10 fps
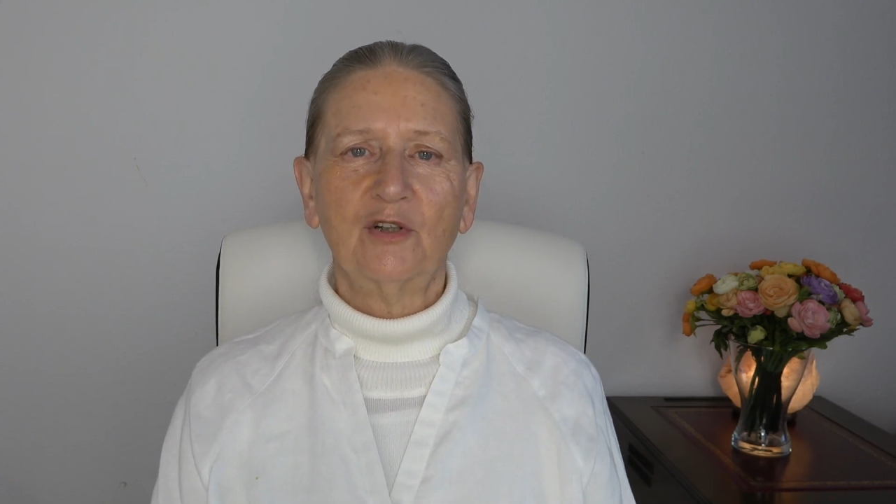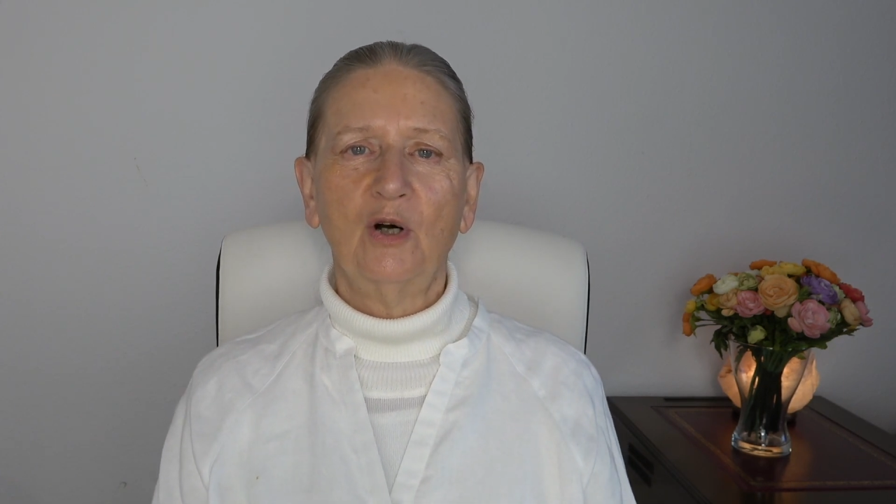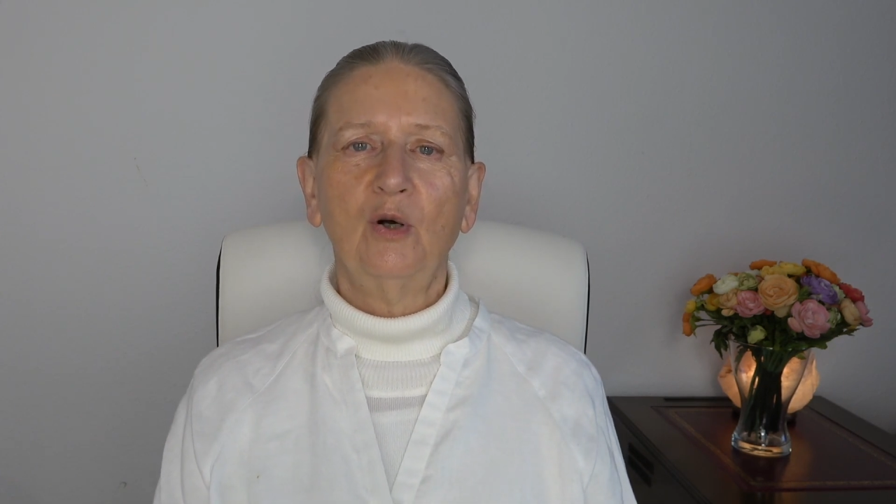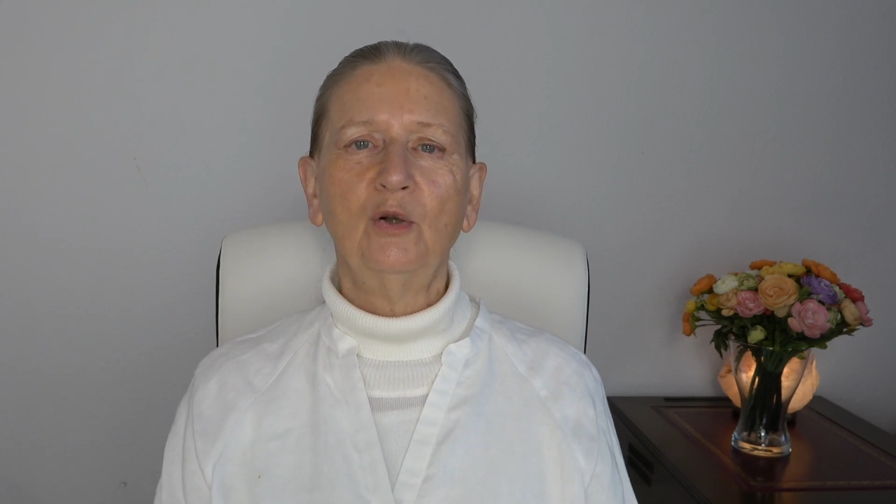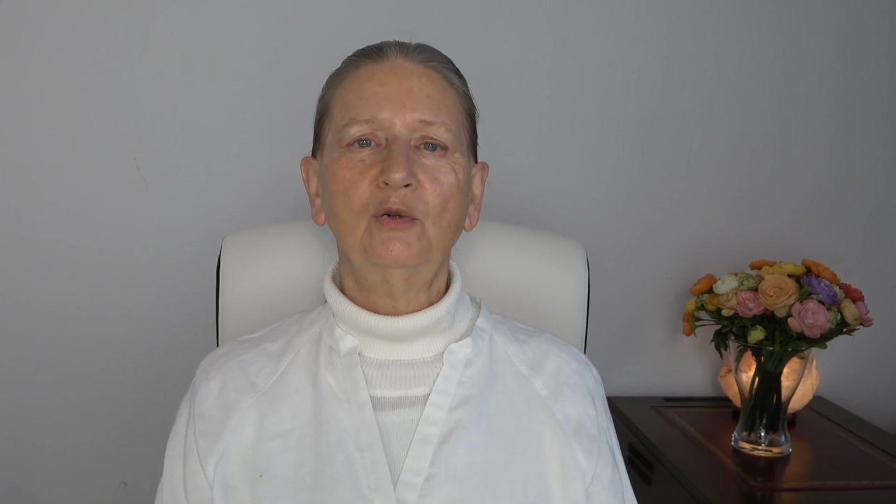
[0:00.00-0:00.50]

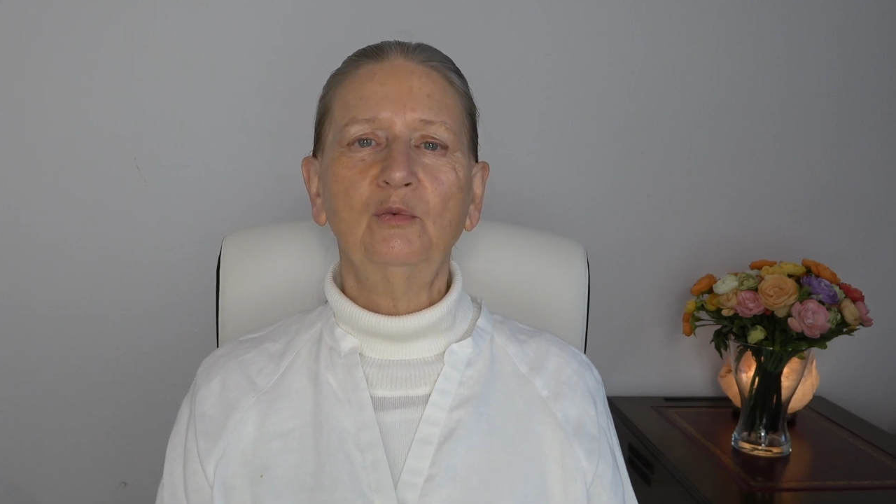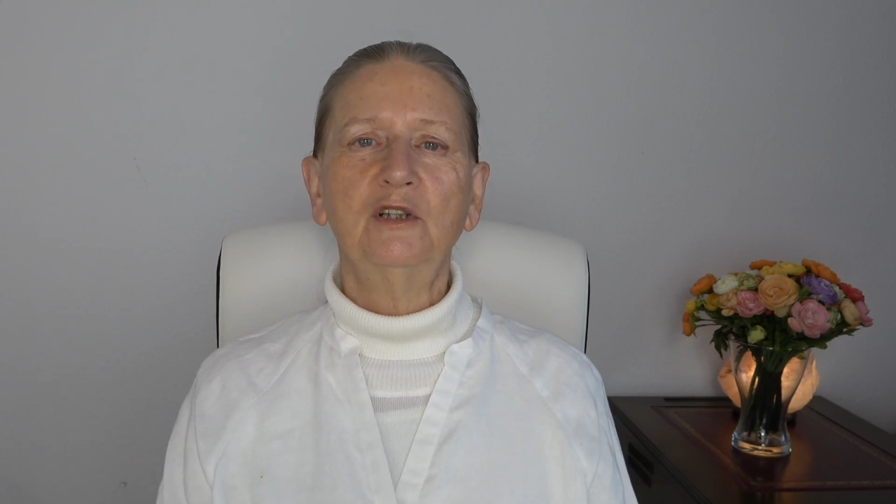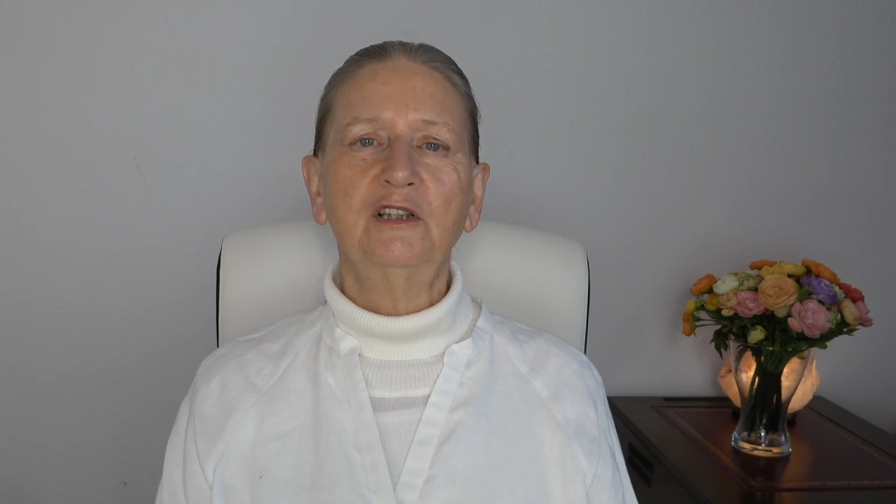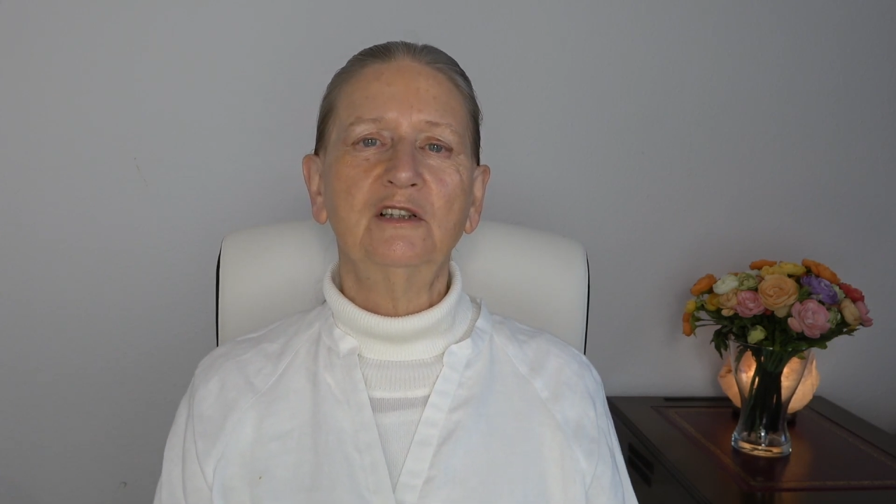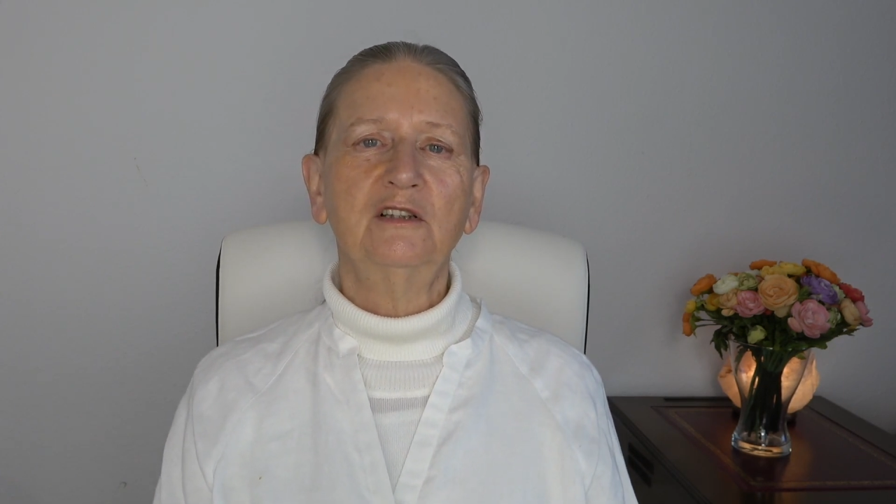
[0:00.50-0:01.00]
whole
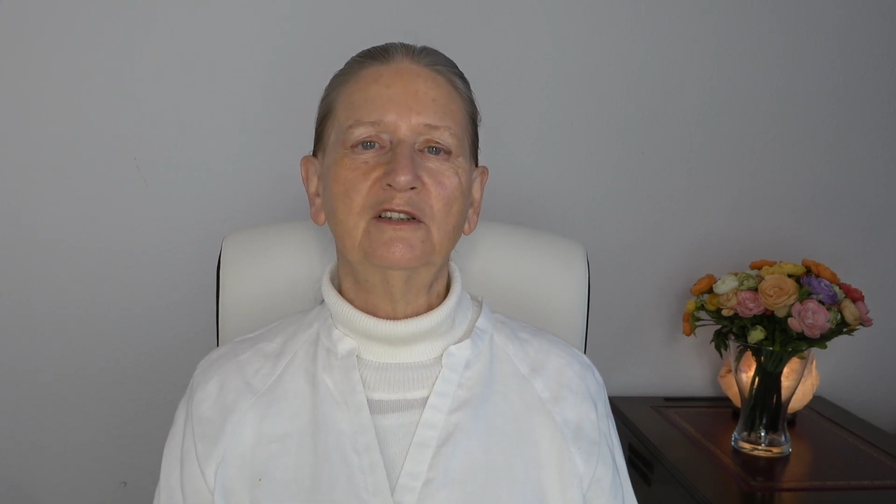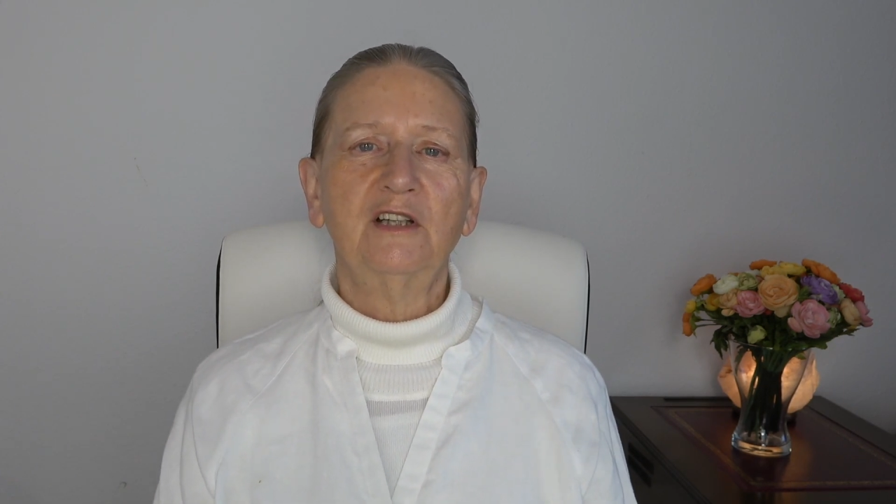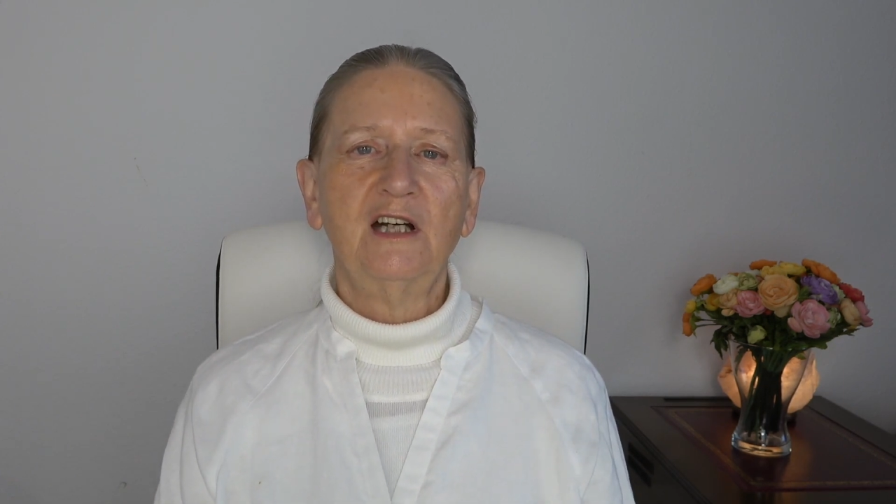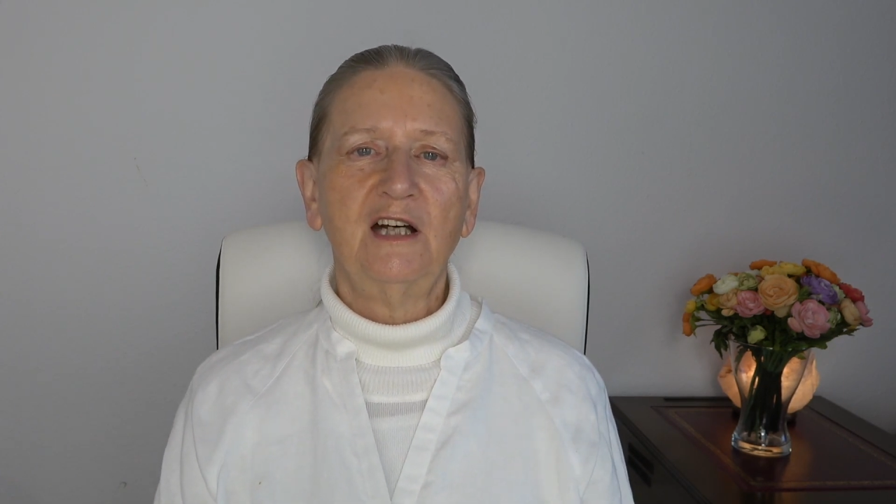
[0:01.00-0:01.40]
world